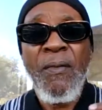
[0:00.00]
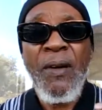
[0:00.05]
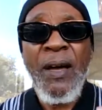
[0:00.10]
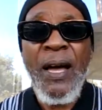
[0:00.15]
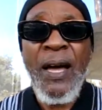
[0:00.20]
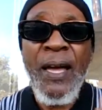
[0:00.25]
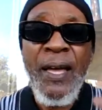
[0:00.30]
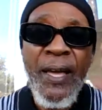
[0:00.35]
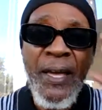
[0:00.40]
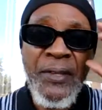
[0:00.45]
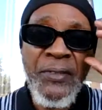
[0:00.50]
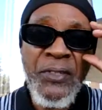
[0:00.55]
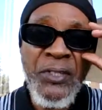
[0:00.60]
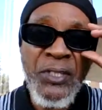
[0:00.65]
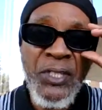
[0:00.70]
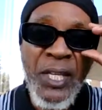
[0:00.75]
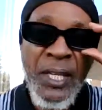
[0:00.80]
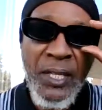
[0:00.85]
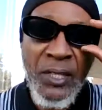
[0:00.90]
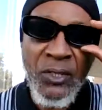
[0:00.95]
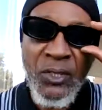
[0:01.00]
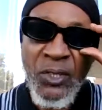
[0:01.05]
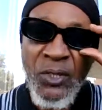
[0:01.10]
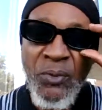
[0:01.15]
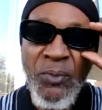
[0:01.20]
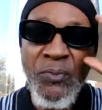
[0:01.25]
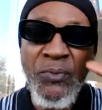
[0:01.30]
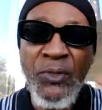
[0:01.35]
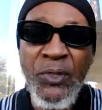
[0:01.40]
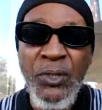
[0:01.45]
I had to take it
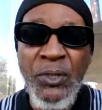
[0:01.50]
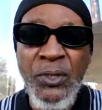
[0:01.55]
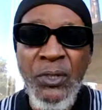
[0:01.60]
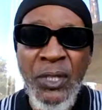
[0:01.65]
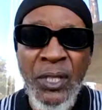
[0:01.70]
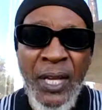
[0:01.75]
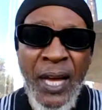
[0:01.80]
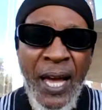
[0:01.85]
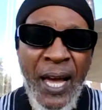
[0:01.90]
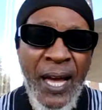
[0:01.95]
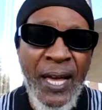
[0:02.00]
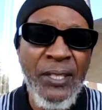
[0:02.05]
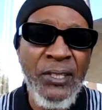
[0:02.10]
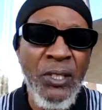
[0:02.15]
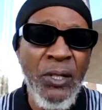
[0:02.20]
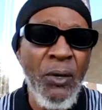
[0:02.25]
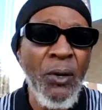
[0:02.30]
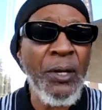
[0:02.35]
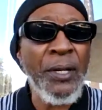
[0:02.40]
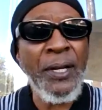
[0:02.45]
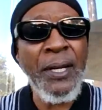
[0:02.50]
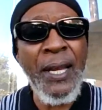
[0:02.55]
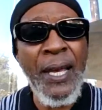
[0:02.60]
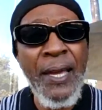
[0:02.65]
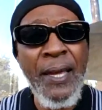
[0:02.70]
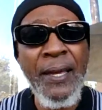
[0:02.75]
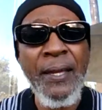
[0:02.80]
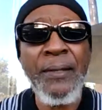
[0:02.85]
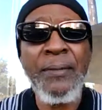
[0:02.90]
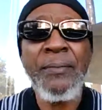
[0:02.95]
to the highest law of the
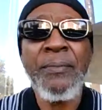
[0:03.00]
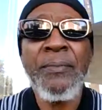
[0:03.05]
land,